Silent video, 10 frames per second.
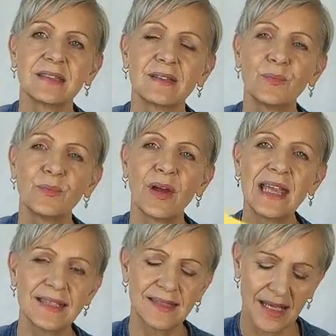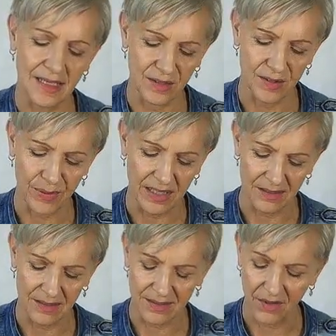so embrace that
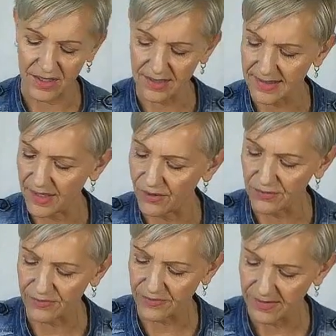independent side of self.